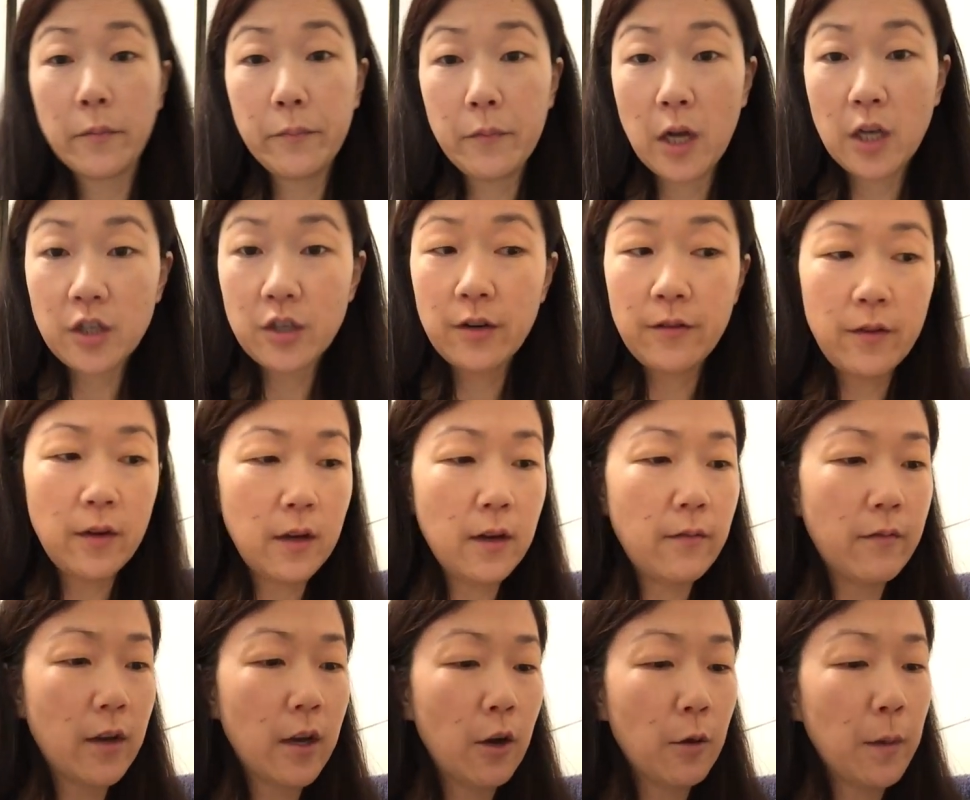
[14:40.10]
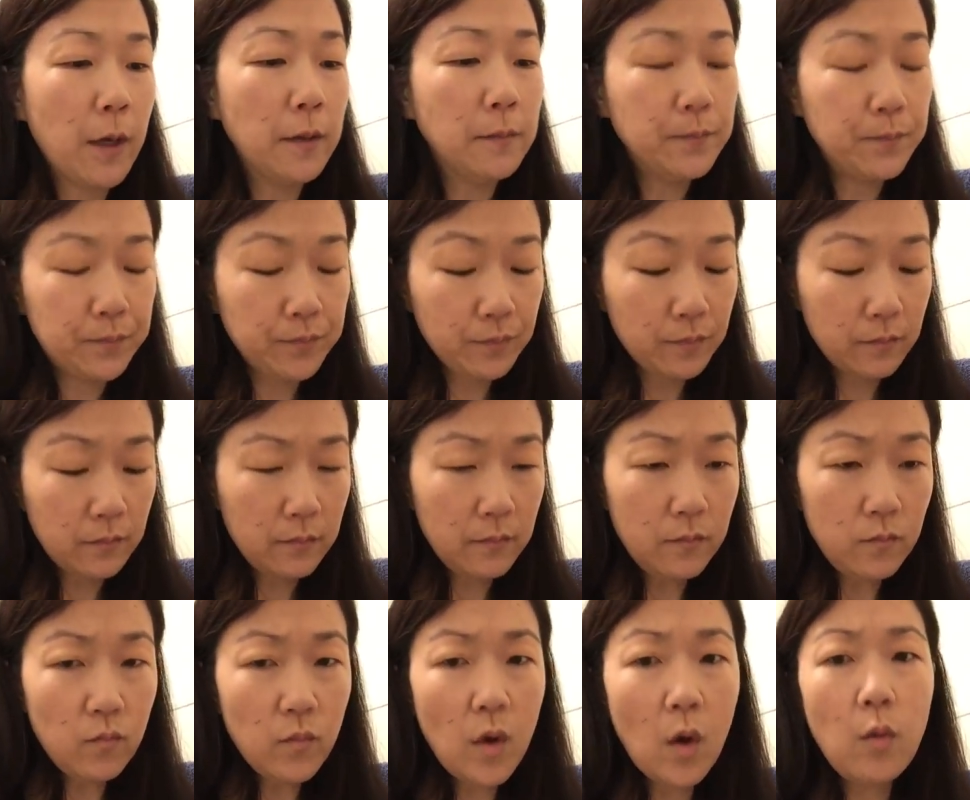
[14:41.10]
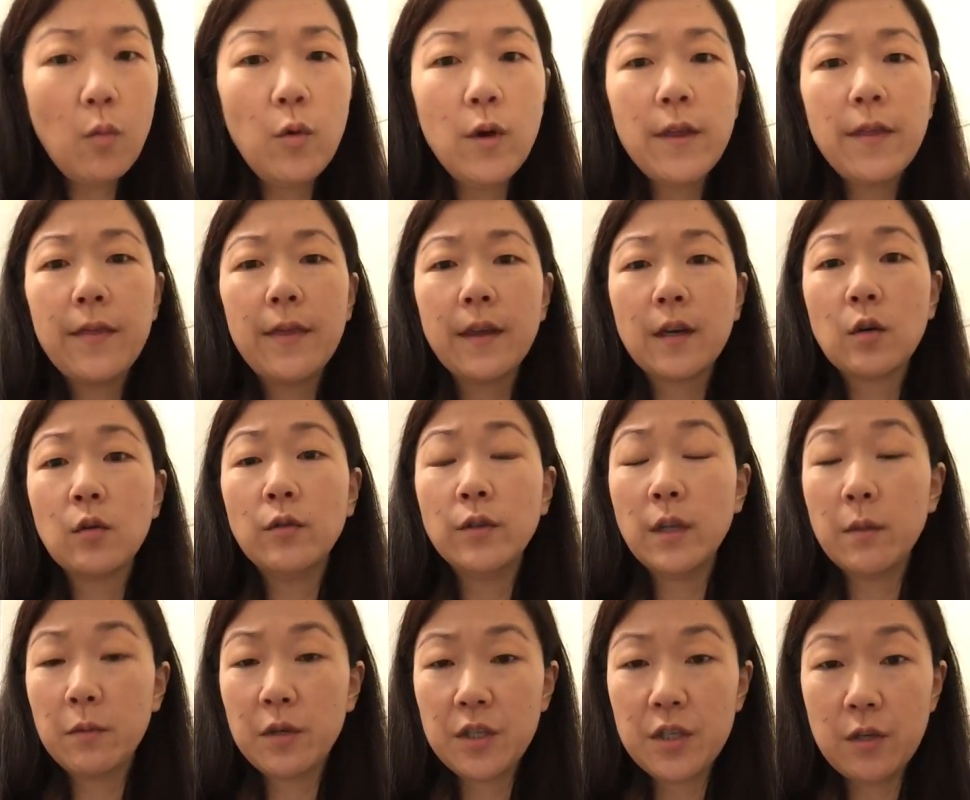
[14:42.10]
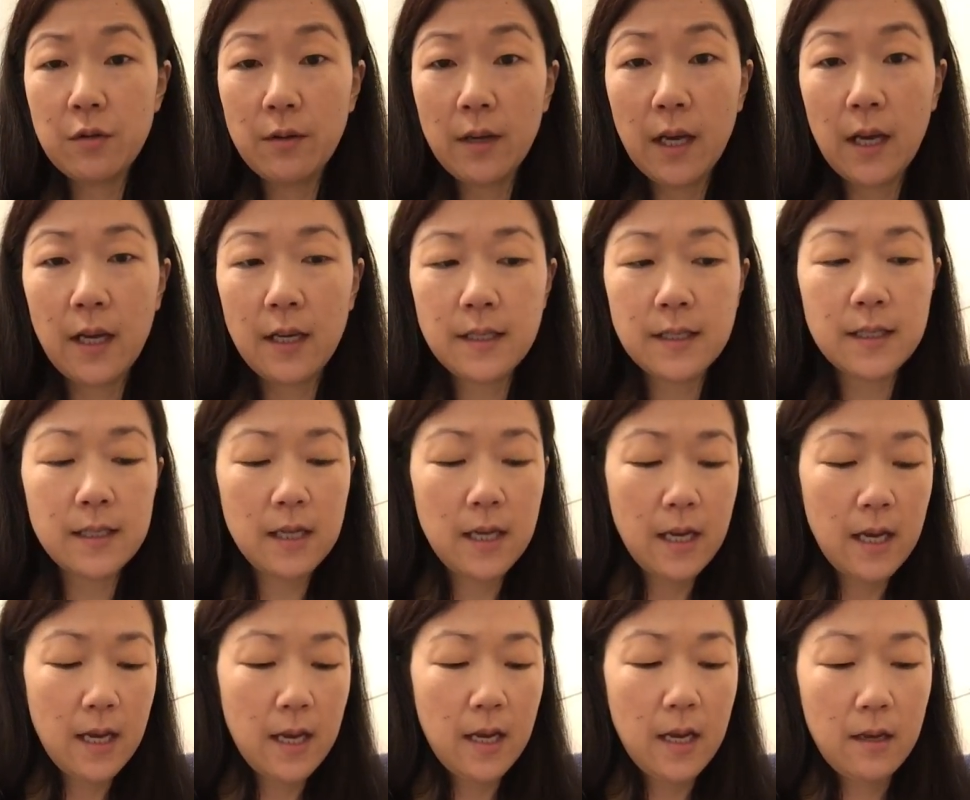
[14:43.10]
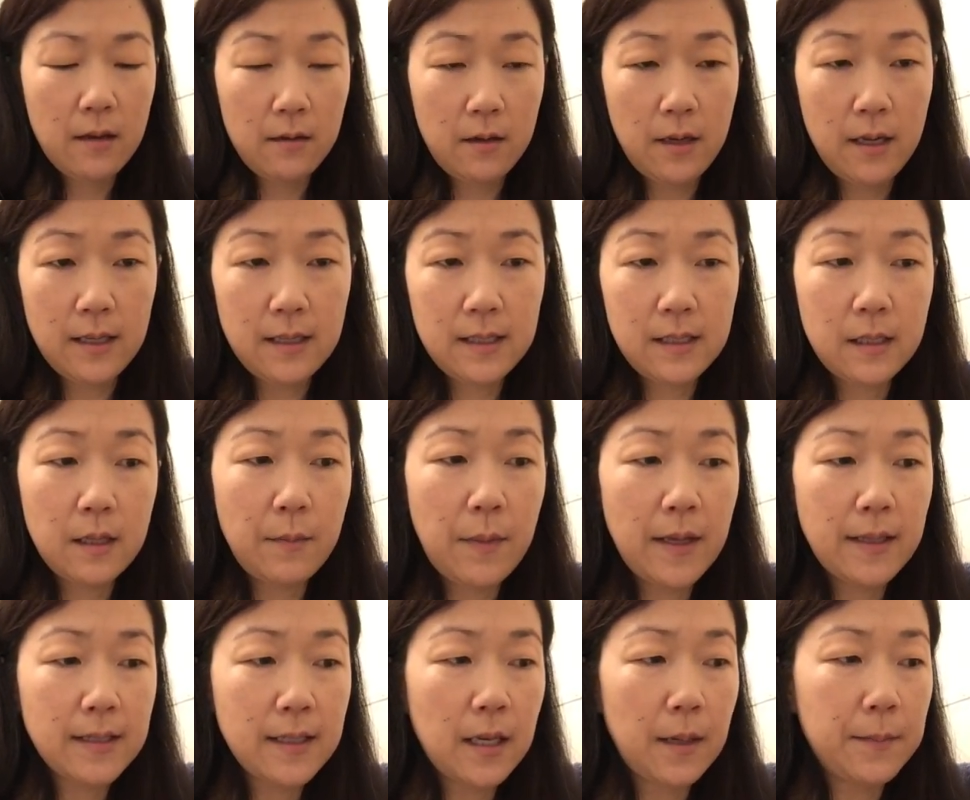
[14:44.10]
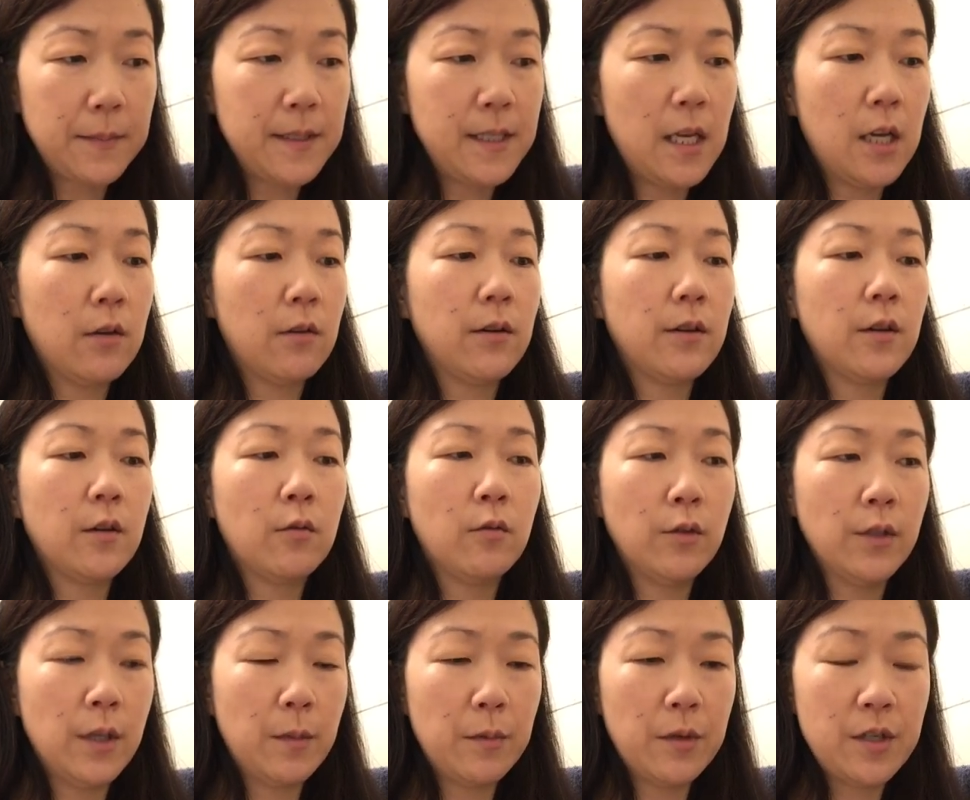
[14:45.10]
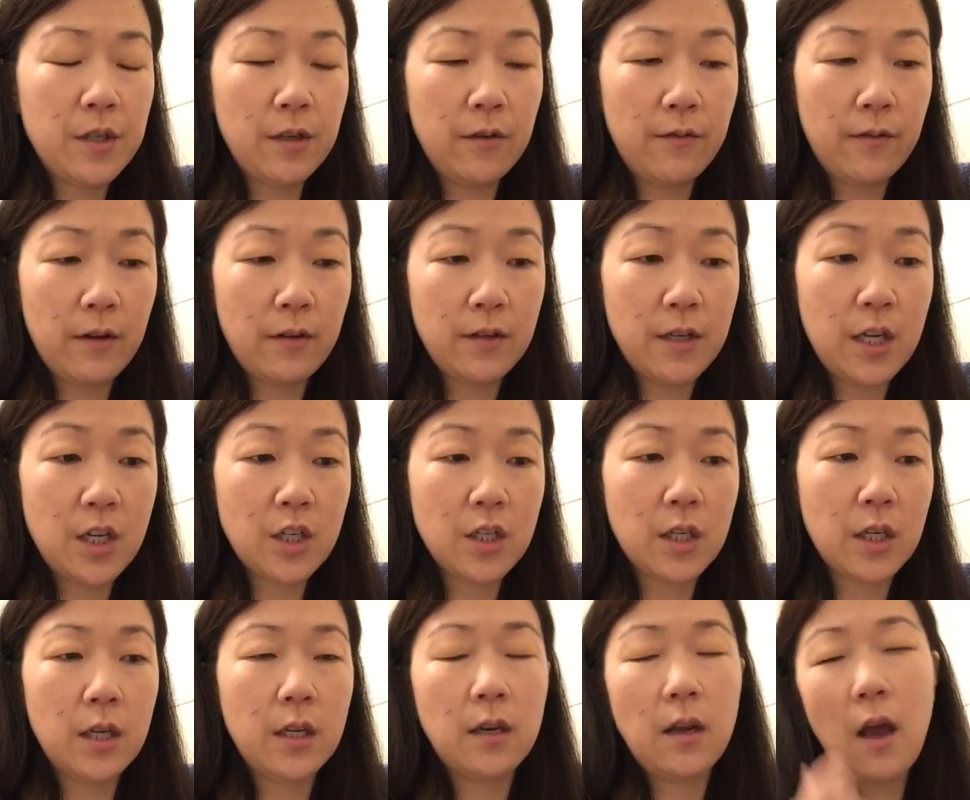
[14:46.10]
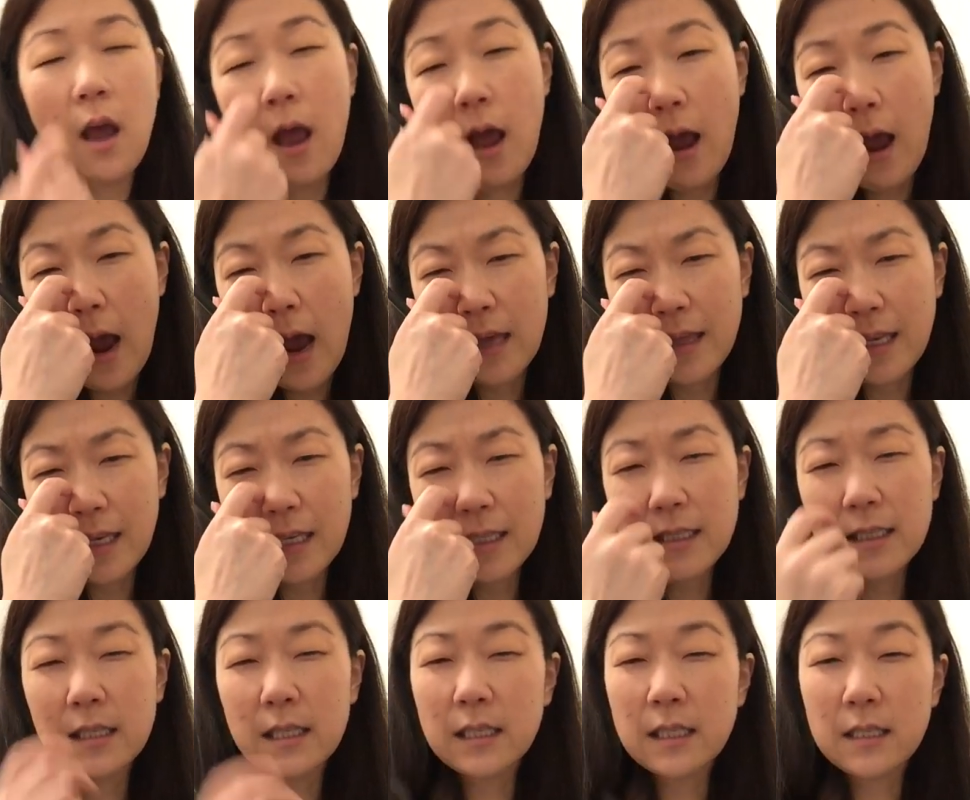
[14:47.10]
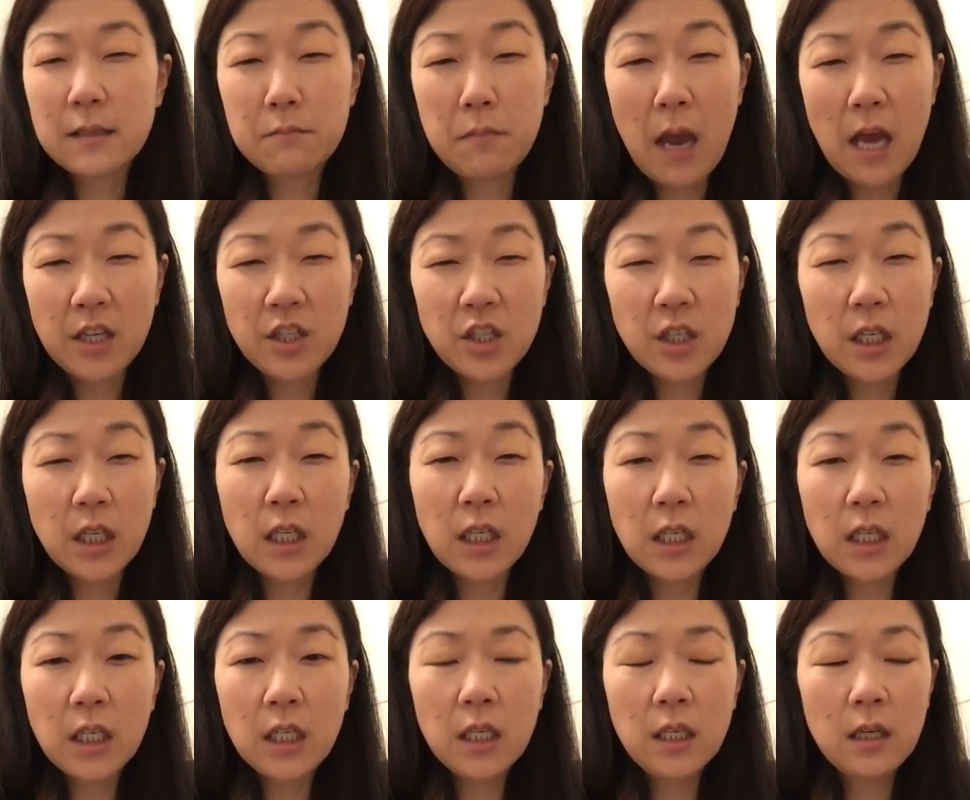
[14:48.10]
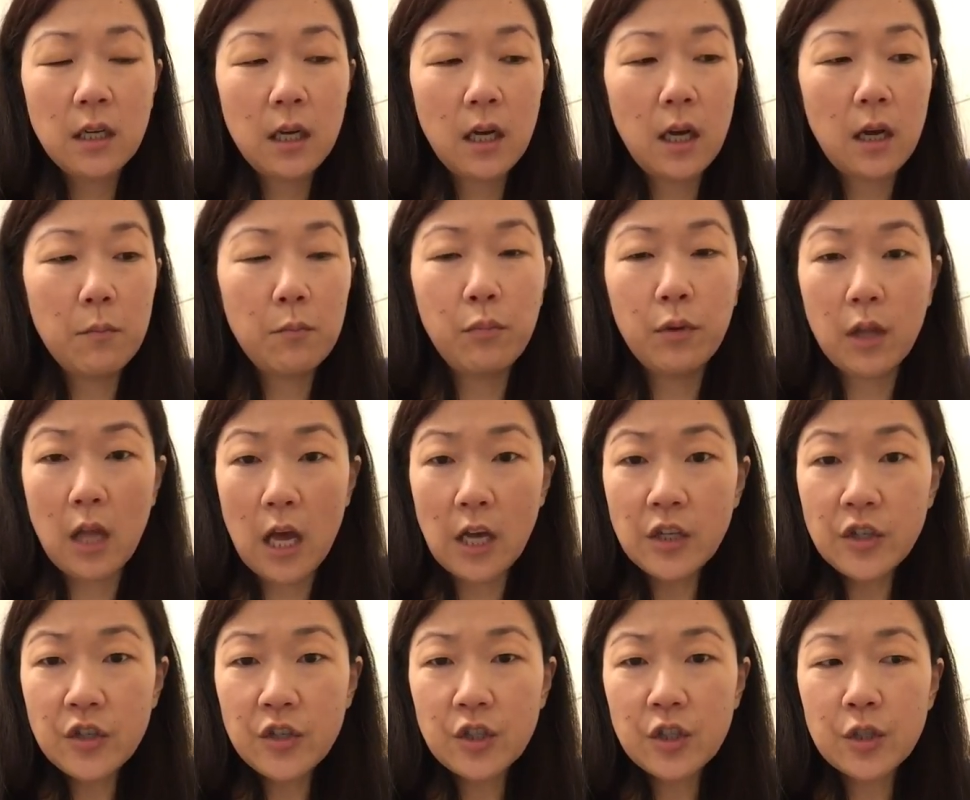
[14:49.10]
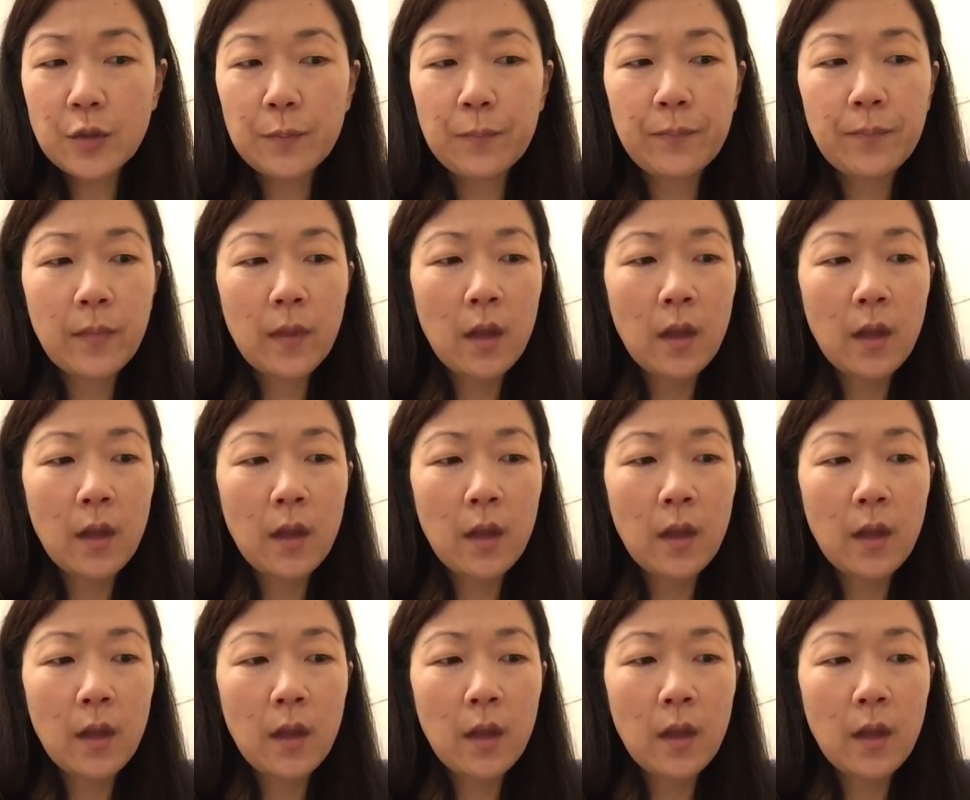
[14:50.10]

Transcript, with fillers: I'm not sure if you can even hear me, with the Cool Number 2 kit. It's the best kept secret, the Cool Number 2 foundation. I think it's the Smashing Blush